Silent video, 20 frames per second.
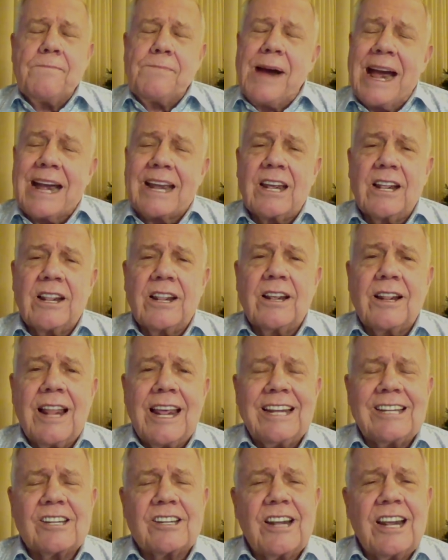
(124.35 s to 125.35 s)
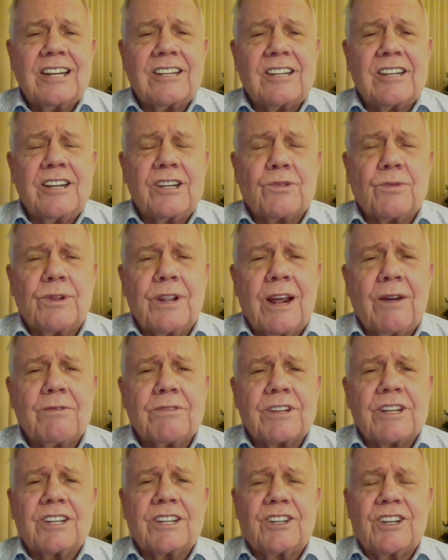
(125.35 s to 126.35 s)
Back in the late 60s when there
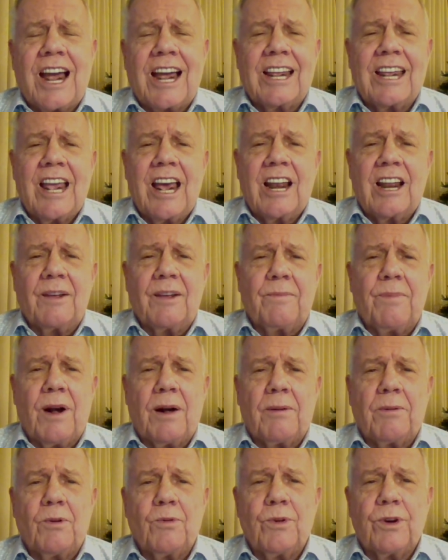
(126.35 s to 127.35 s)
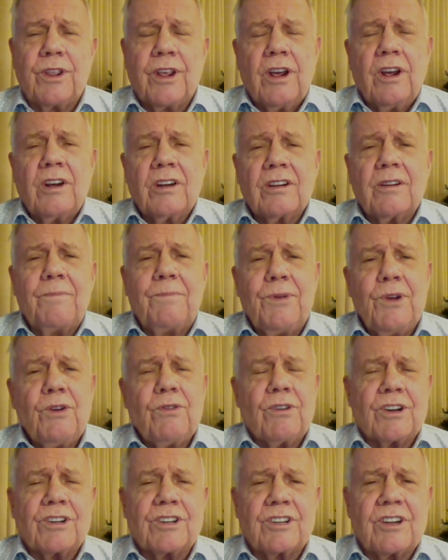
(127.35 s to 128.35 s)
was this gigantic bubble with
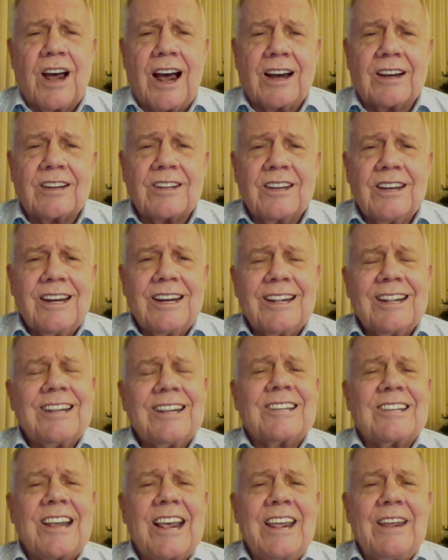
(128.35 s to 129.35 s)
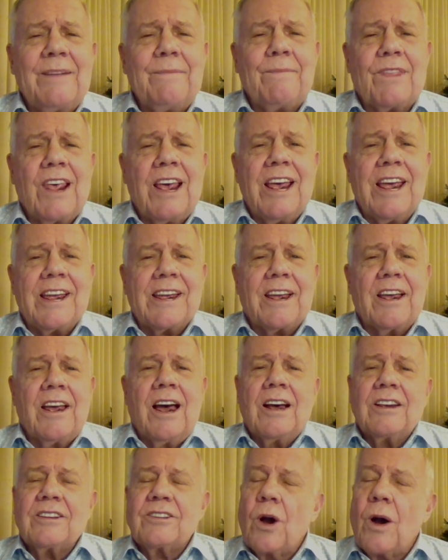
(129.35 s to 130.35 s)
computer stocks, the same thing.
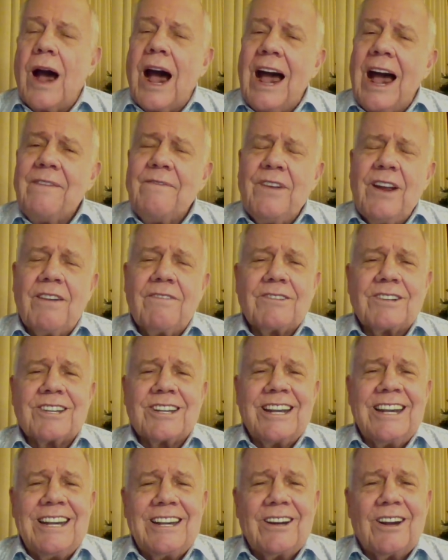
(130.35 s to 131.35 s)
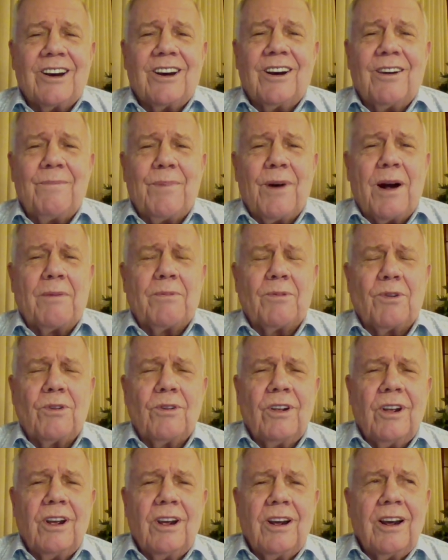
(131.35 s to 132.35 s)
So I've never seen a bubble.